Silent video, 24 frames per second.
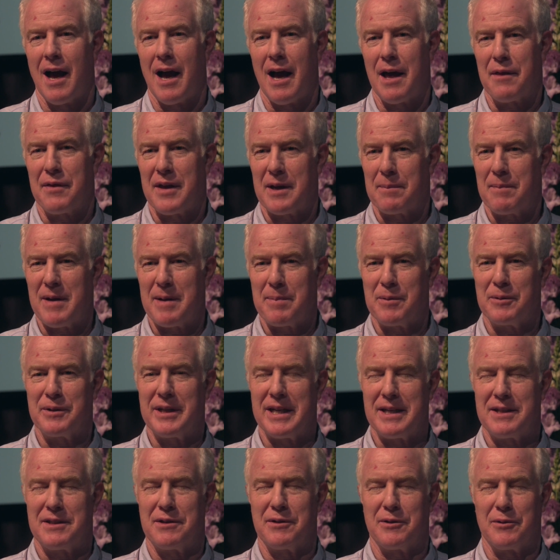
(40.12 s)
I think people
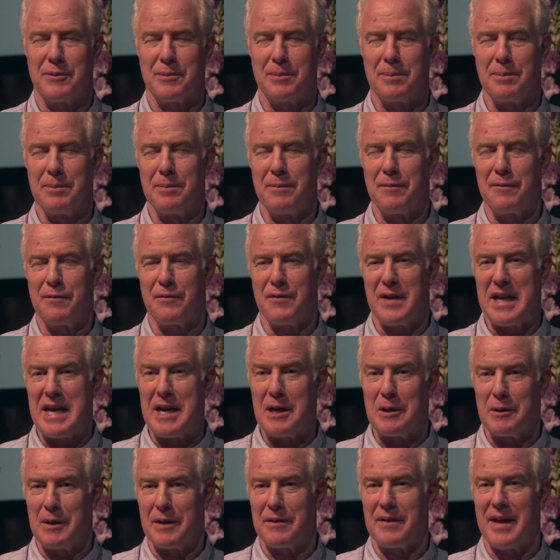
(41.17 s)
need to
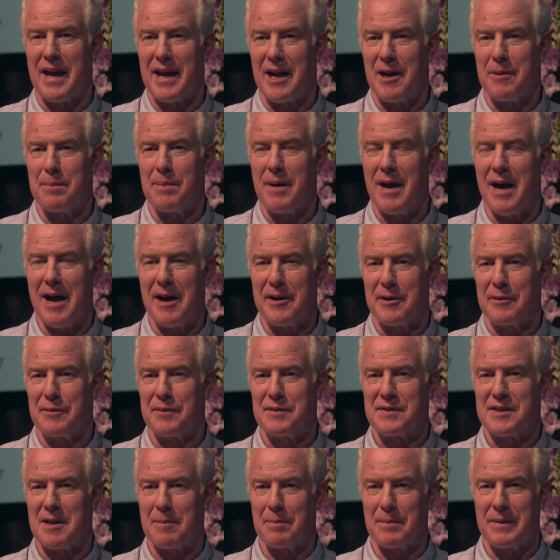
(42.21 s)
feel that they are part
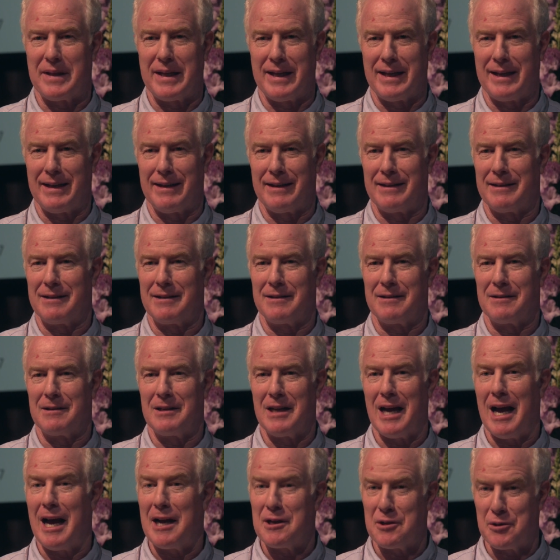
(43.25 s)
of something
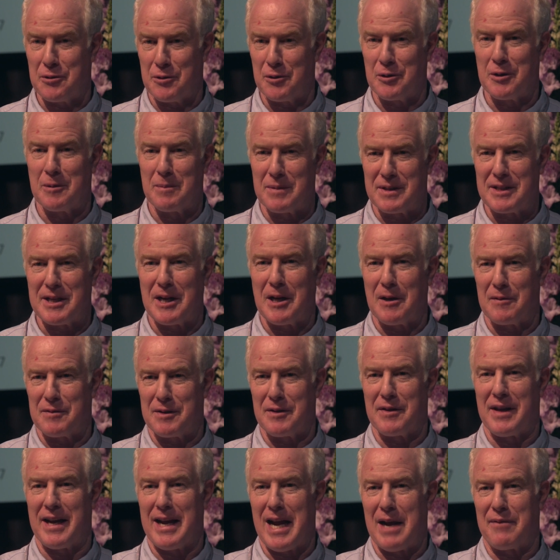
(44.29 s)
larger than themselves,
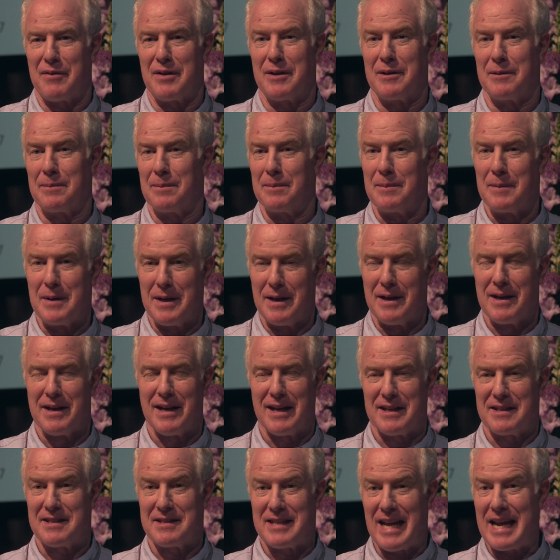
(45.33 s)
that they have a
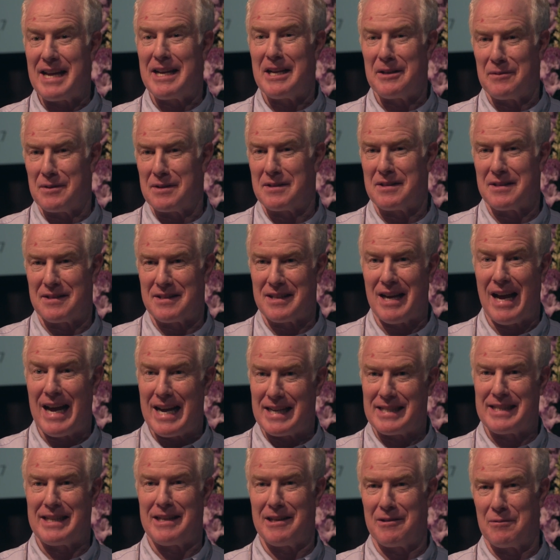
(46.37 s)
stake in the
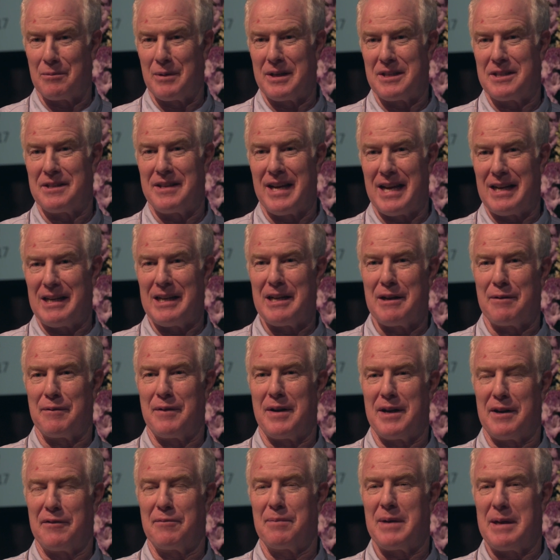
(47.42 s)
society in which they live.
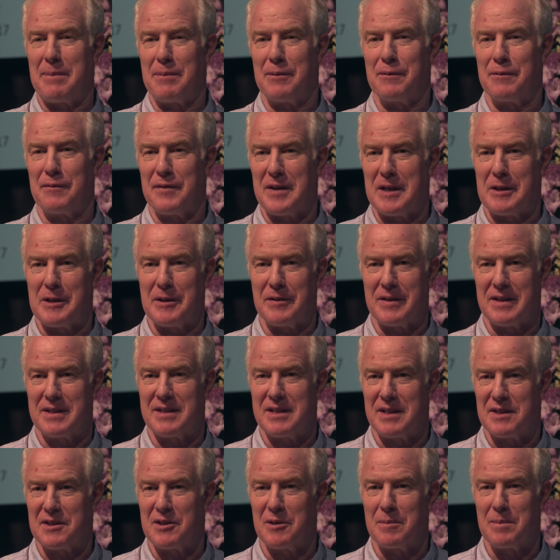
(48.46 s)
And if people feel that the
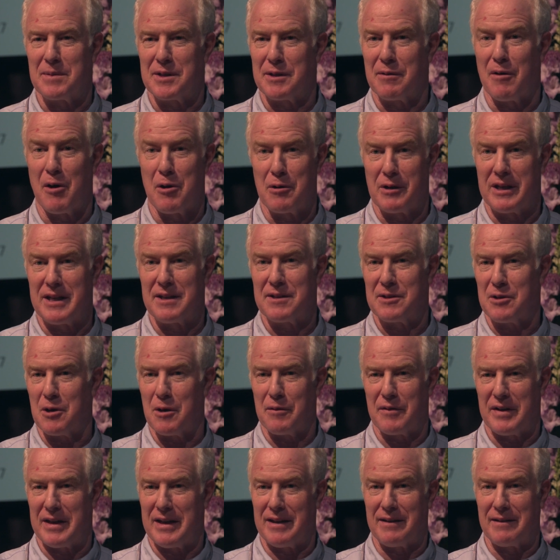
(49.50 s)
systems are only
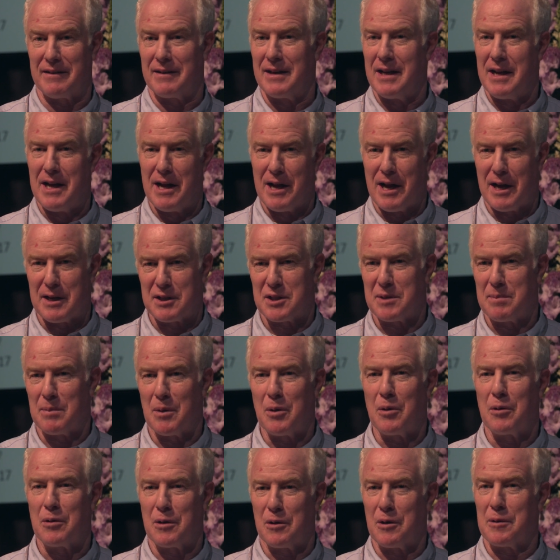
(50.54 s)
serving a
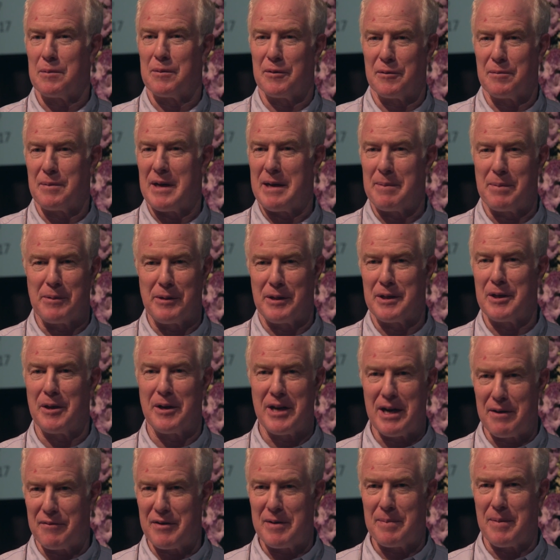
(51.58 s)
small group of people and
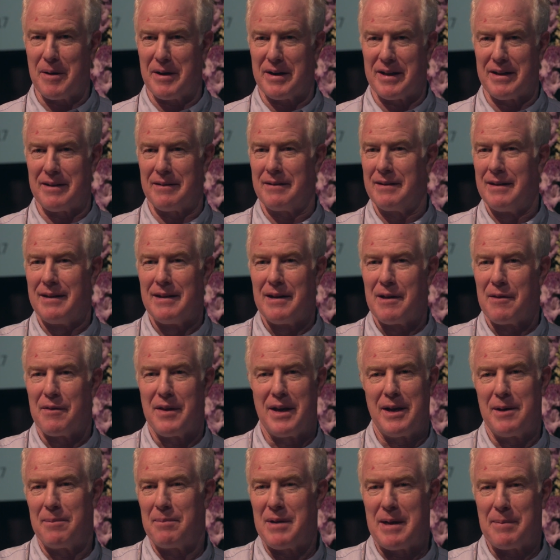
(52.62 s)
not everybody,
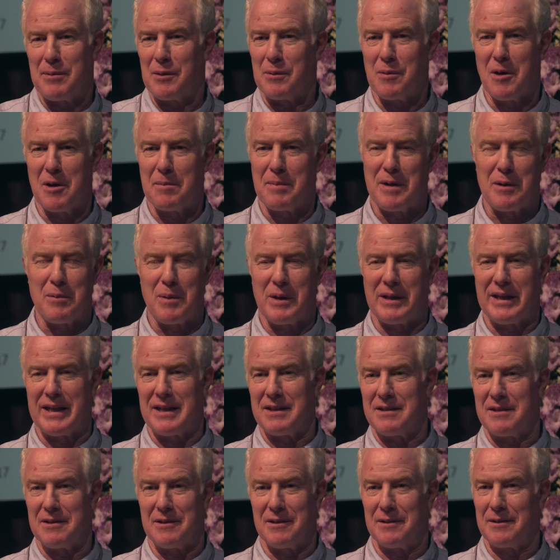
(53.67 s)
then people won't be
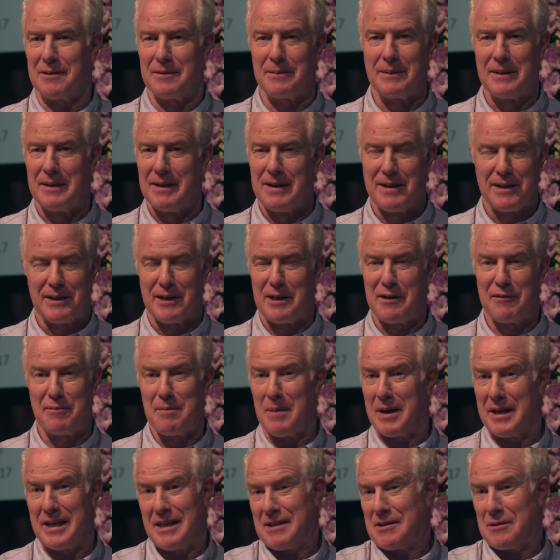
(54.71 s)
willing to give
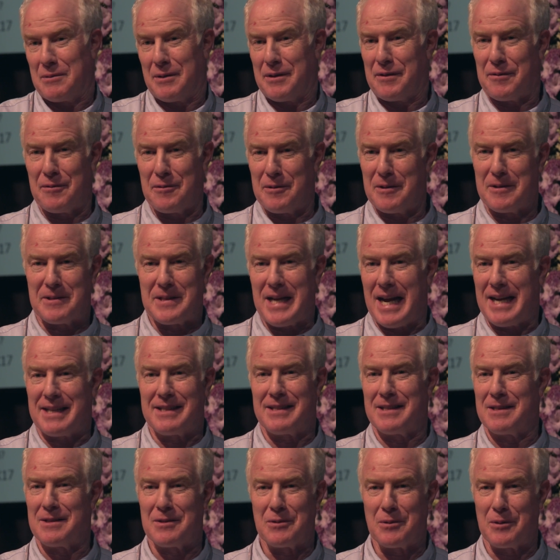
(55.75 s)
money to it through their
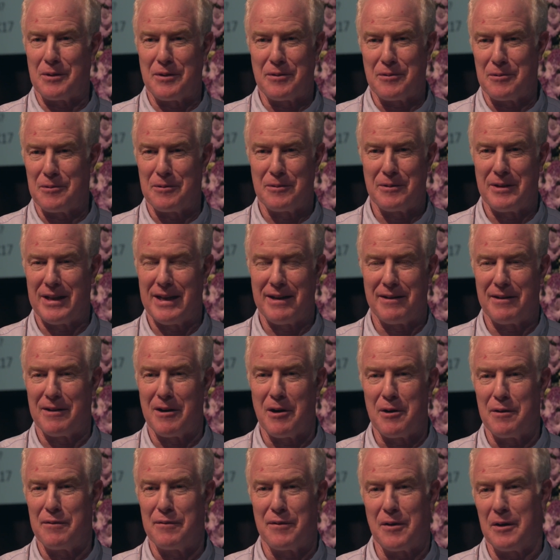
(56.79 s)
taxes or through their
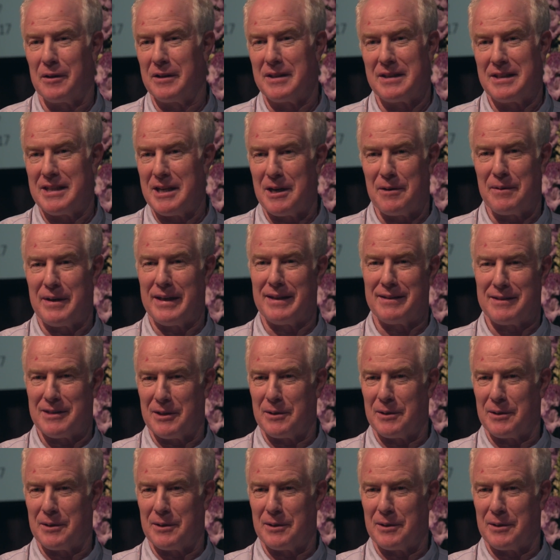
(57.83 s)
own volunteering.